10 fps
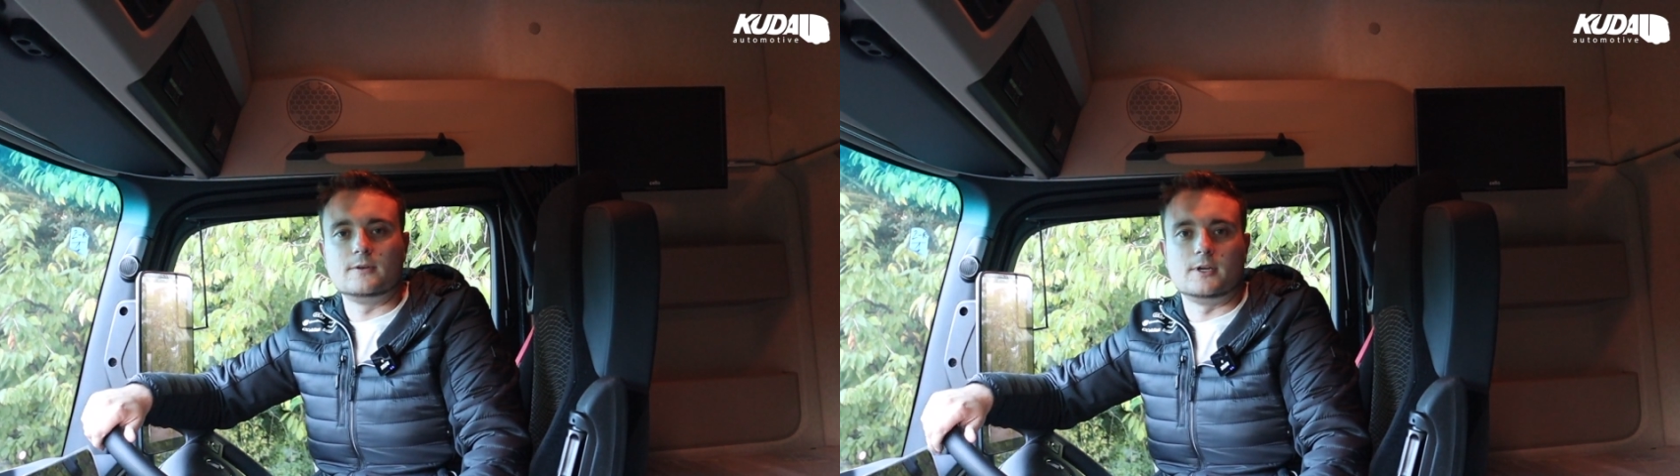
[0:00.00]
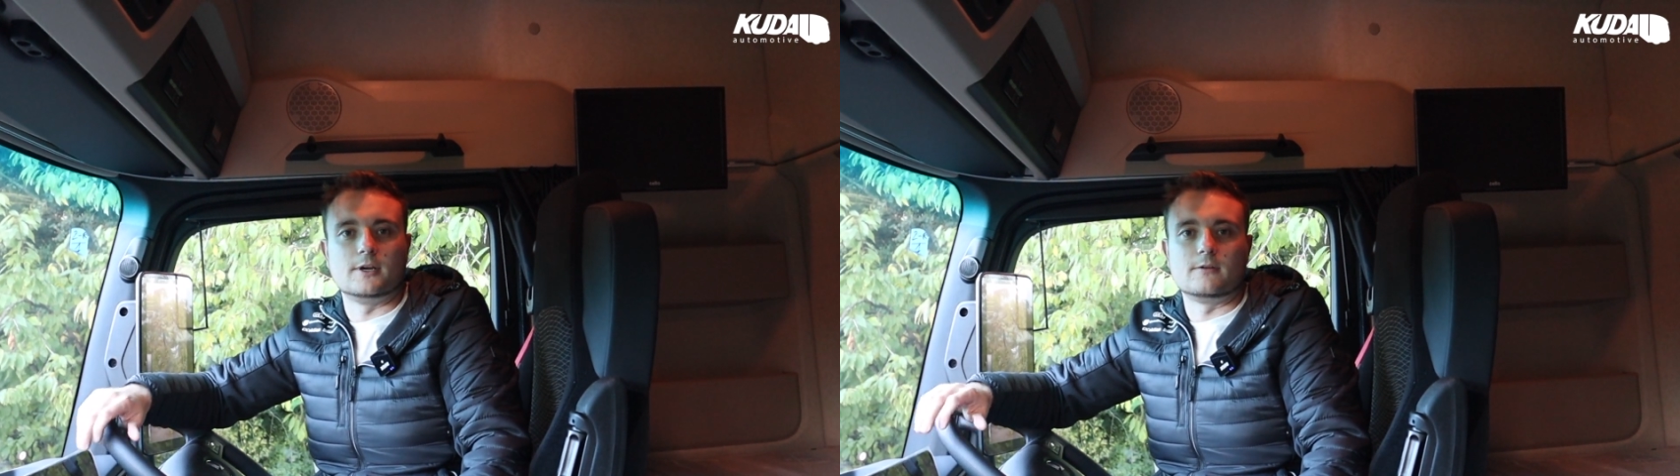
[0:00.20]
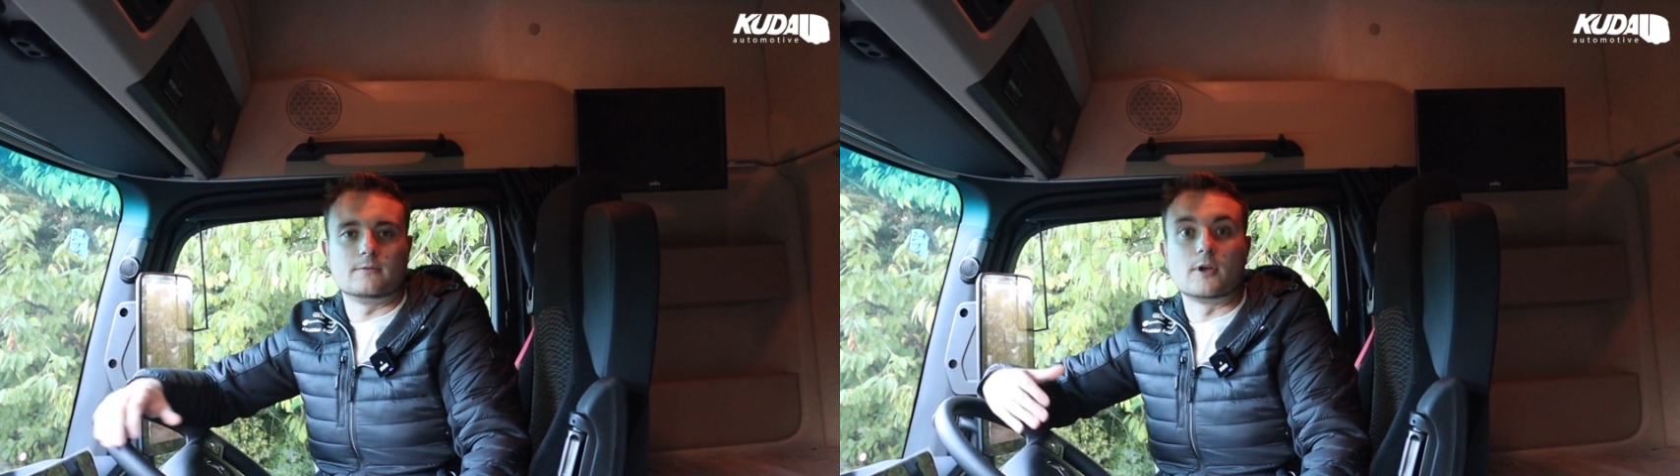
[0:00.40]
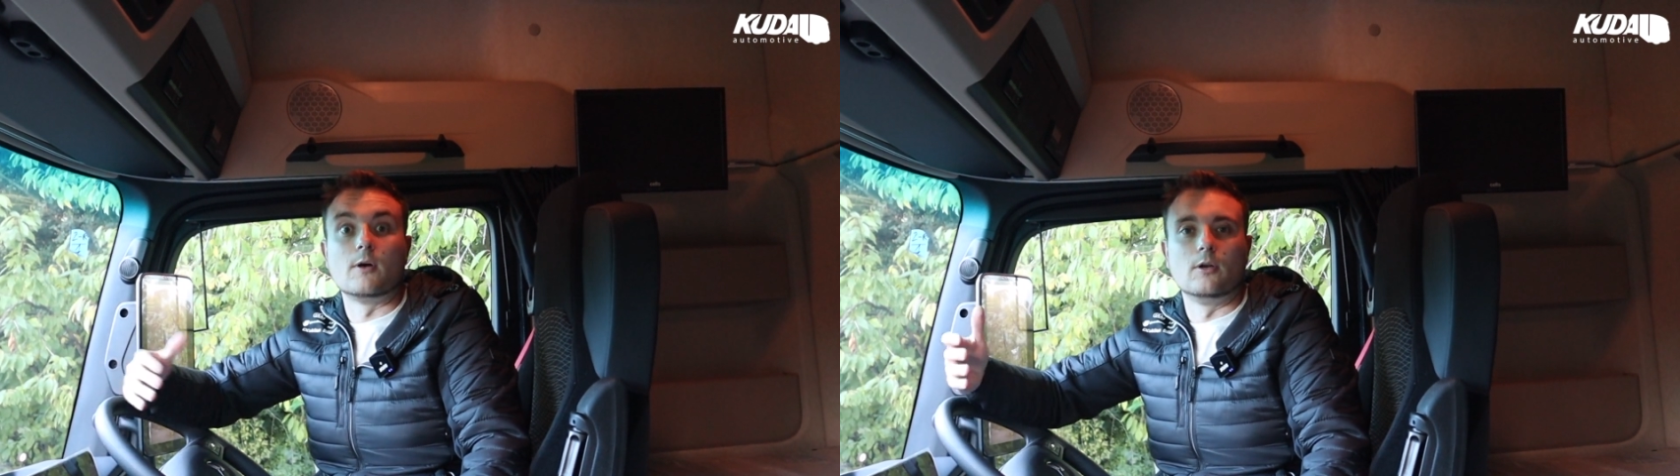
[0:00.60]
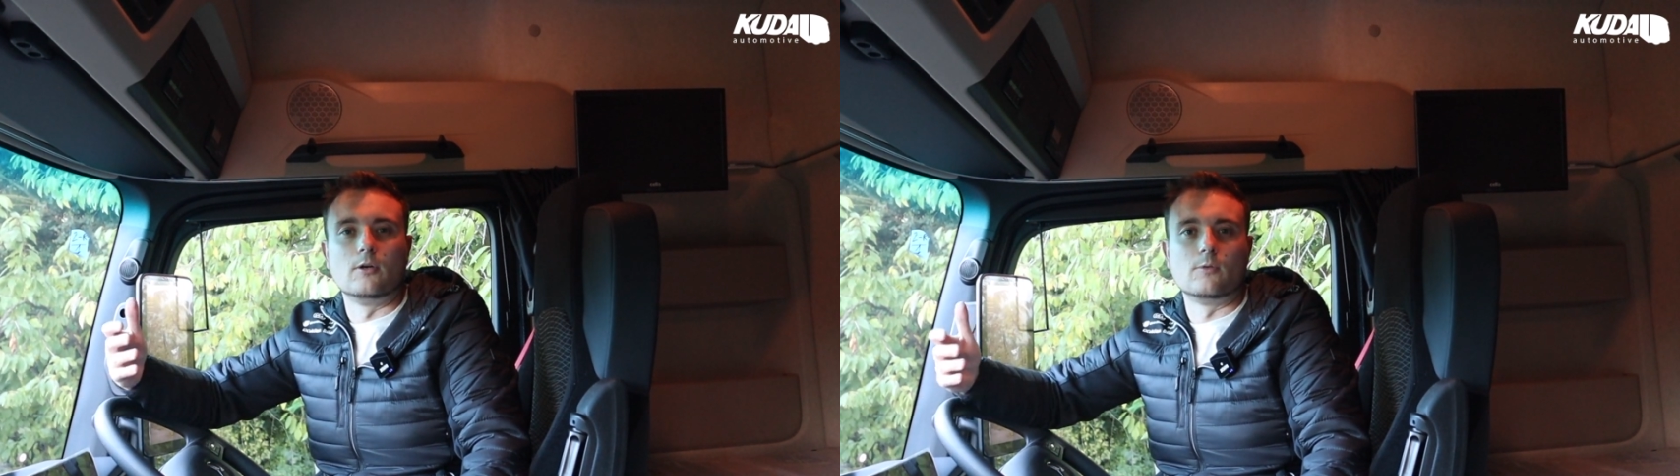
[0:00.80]
you know,
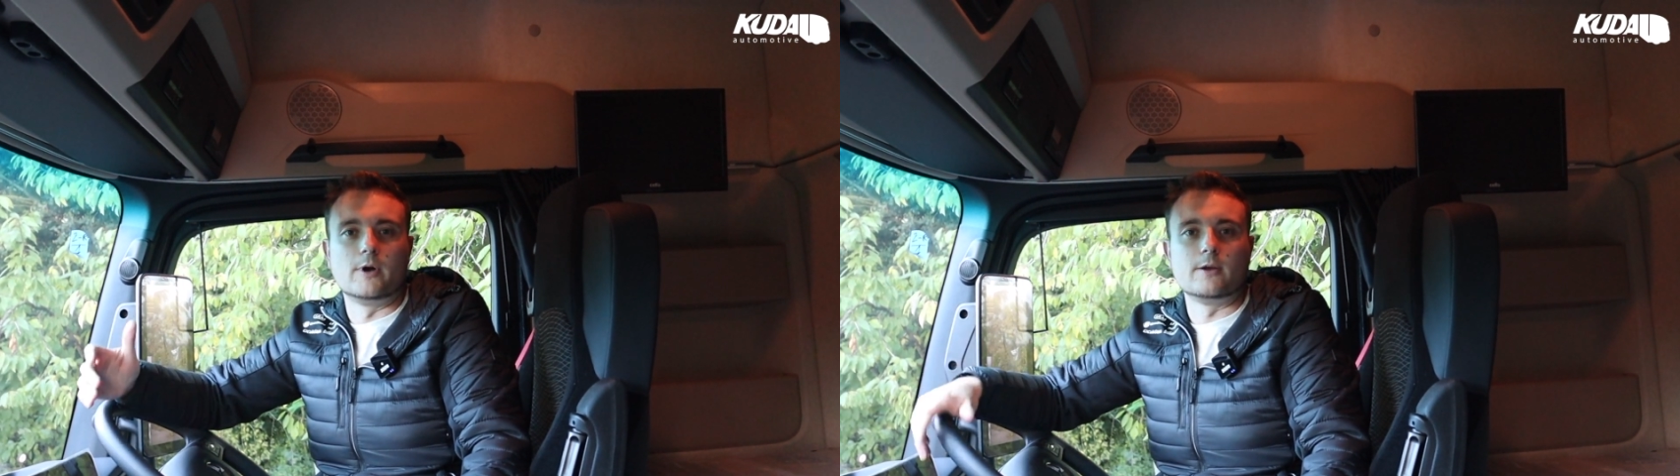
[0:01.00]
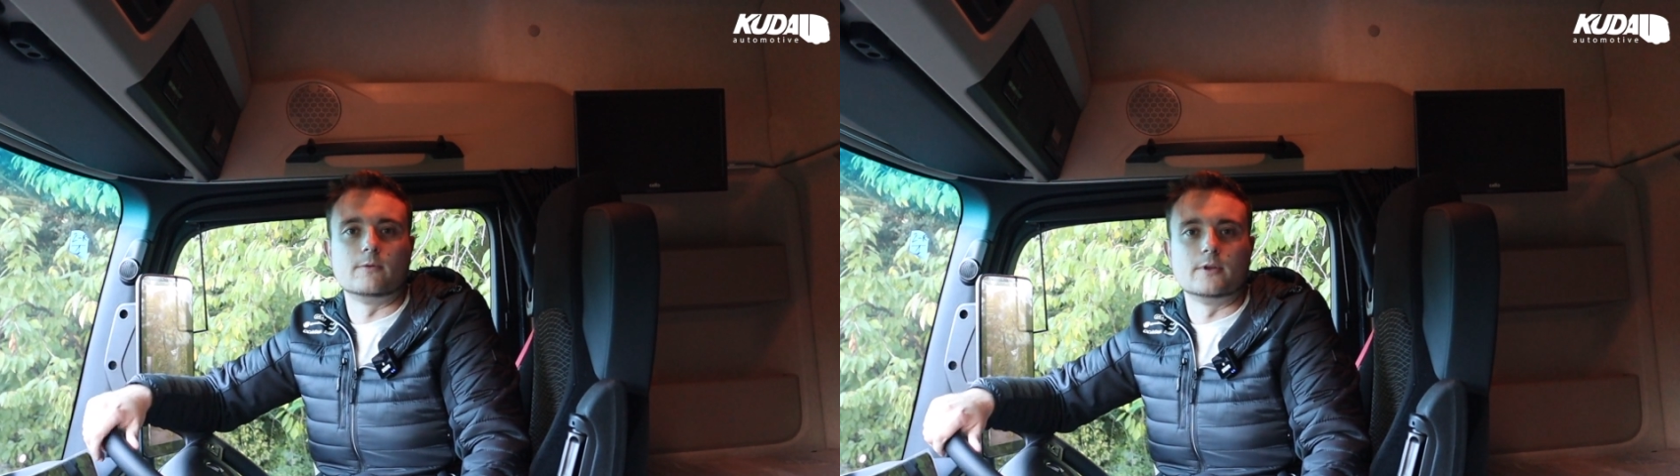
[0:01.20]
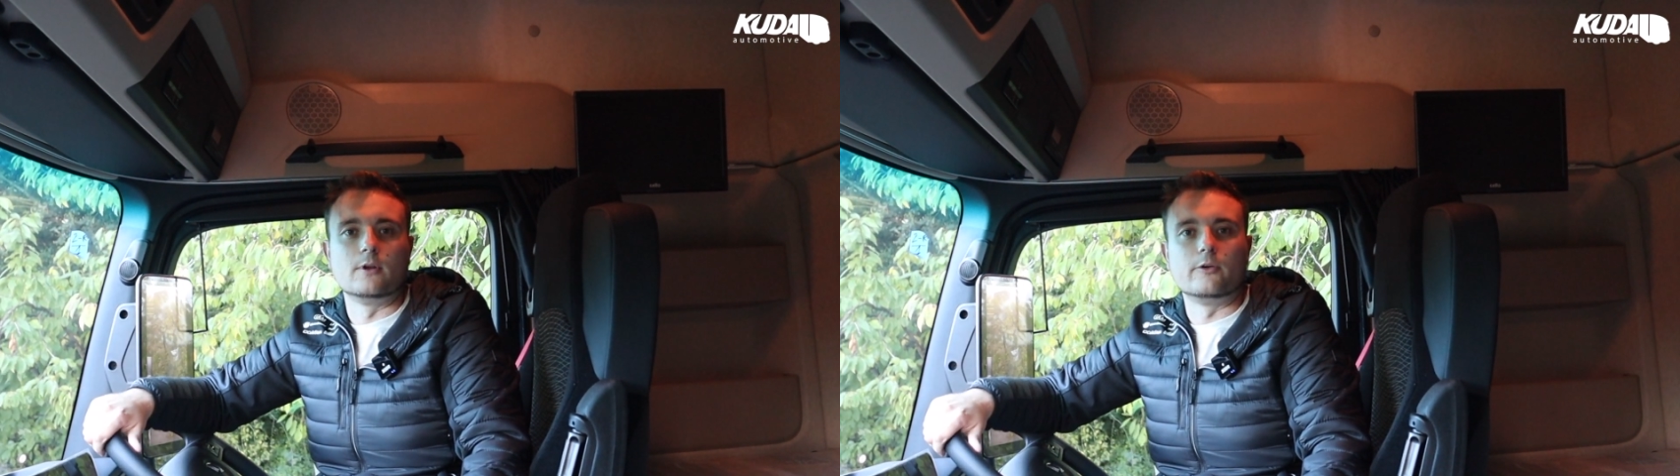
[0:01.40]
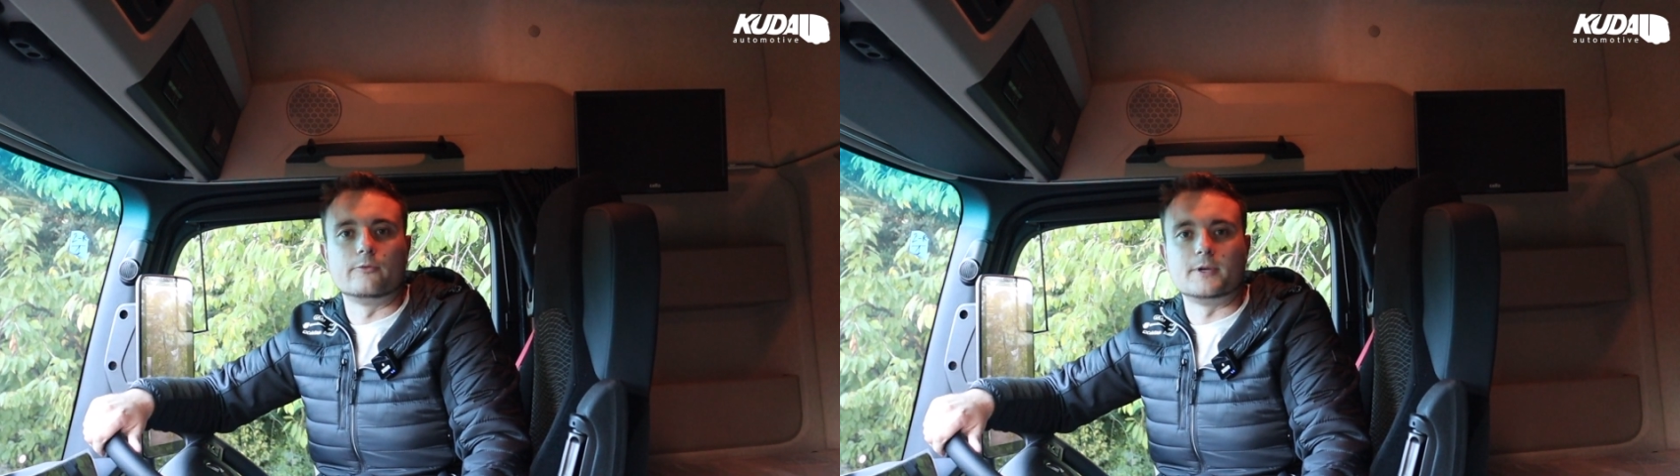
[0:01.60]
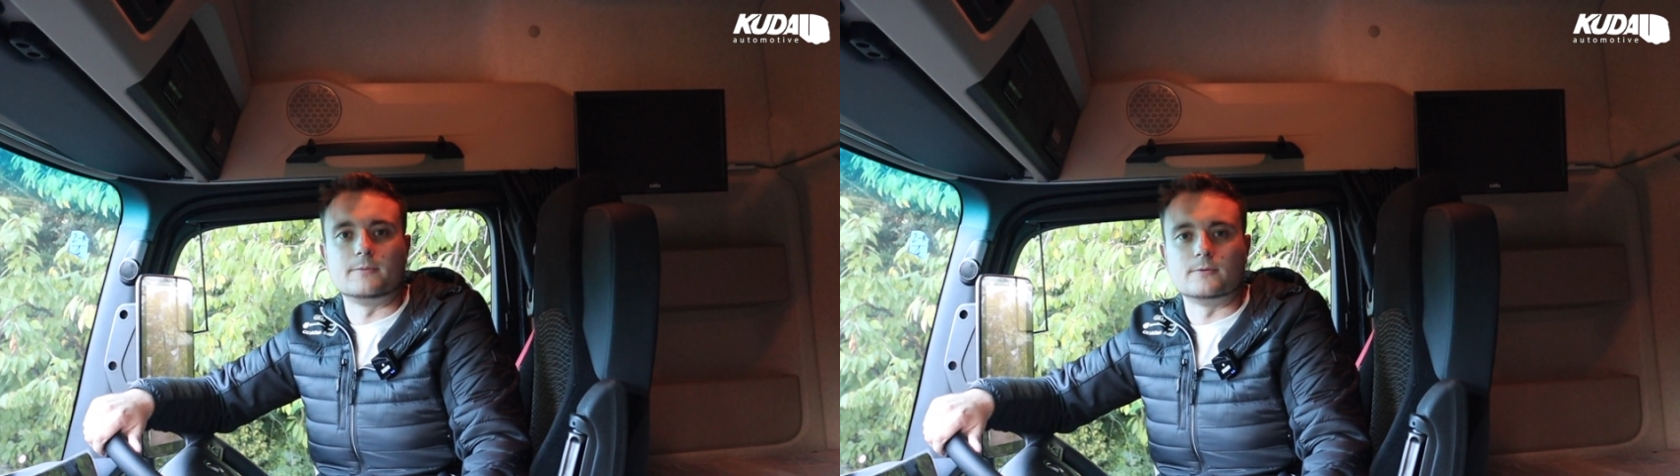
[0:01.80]
go a long way with a lot
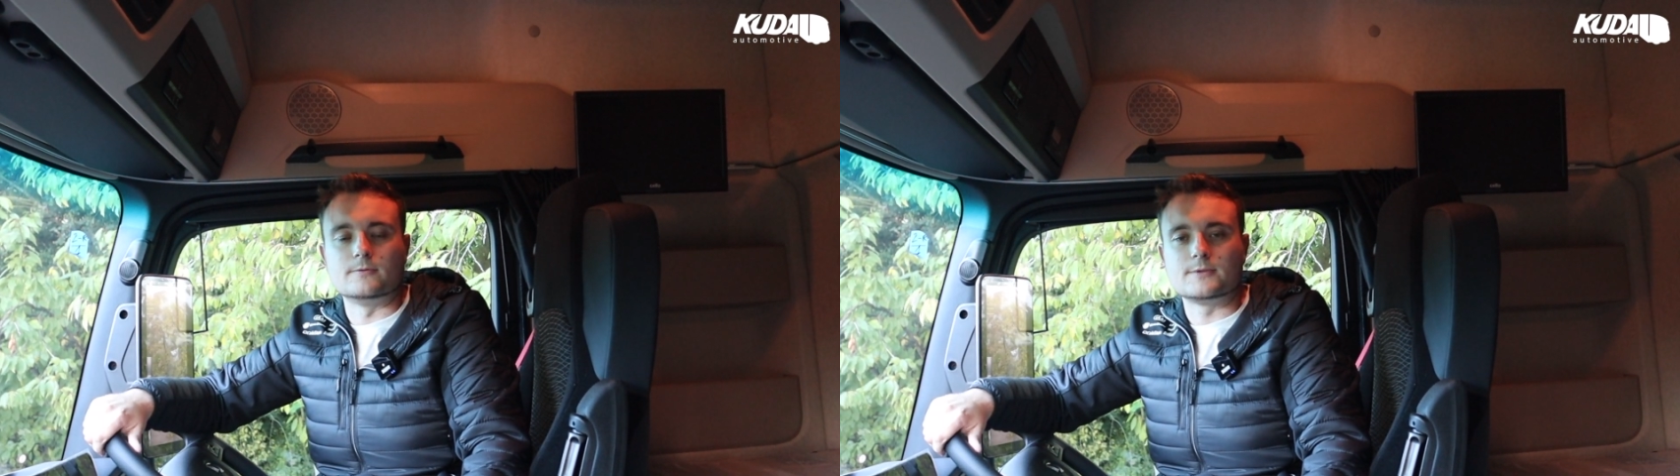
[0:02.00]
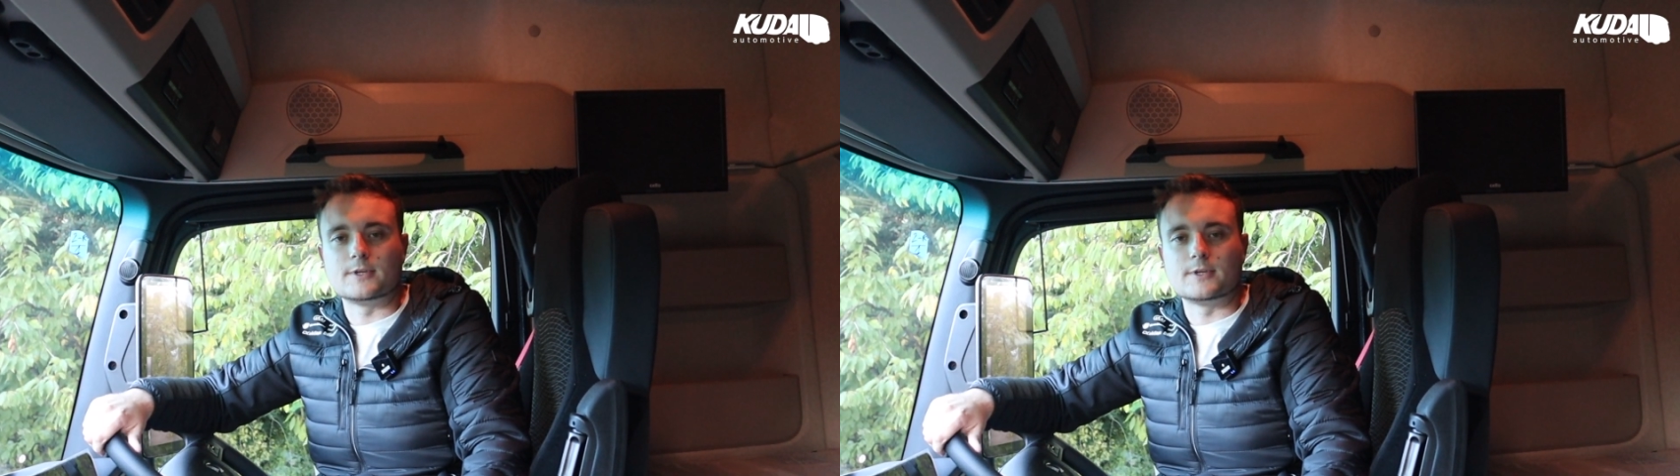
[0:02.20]
of people.